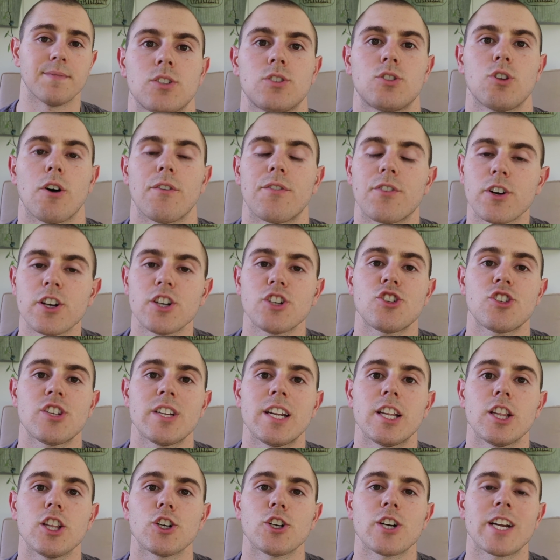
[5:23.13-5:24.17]
So if you're
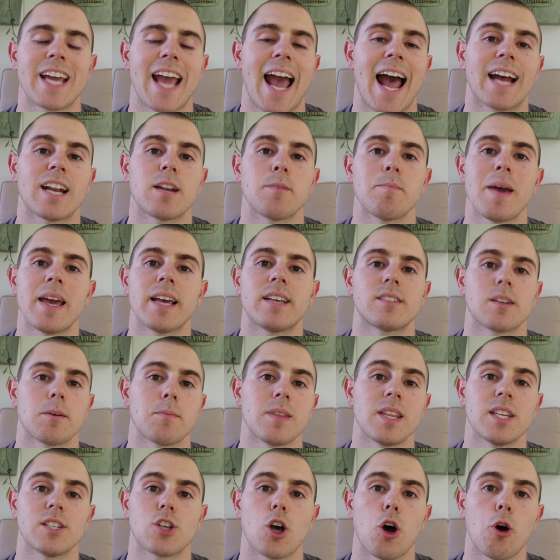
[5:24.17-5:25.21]
interested in learning how to make some
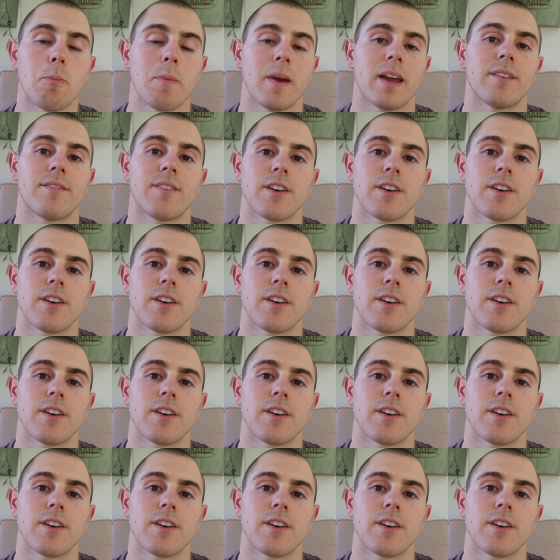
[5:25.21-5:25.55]
of these homemade